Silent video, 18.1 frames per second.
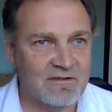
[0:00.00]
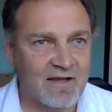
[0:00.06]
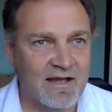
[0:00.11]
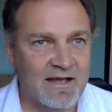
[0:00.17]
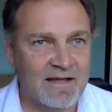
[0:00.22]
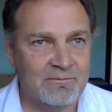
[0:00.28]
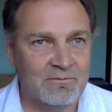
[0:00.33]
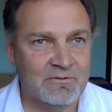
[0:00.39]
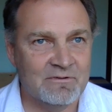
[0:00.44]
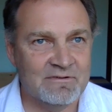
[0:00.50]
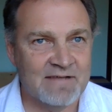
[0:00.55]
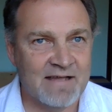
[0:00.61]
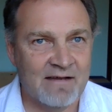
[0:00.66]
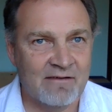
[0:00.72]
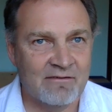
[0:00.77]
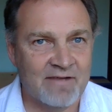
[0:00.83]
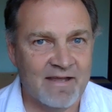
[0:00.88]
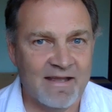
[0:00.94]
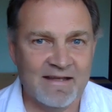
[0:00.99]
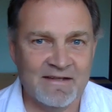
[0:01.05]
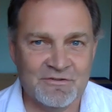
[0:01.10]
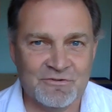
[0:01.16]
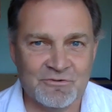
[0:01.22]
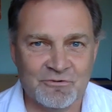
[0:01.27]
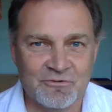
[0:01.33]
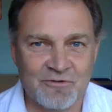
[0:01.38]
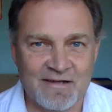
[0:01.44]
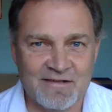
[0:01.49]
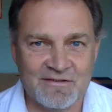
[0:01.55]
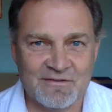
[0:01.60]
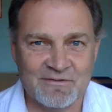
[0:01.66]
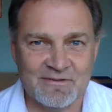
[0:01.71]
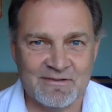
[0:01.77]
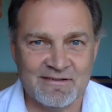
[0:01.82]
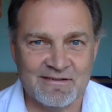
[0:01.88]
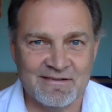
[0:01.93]
I put down Angel
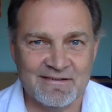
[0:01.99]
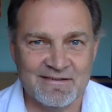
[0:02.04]
Graduate,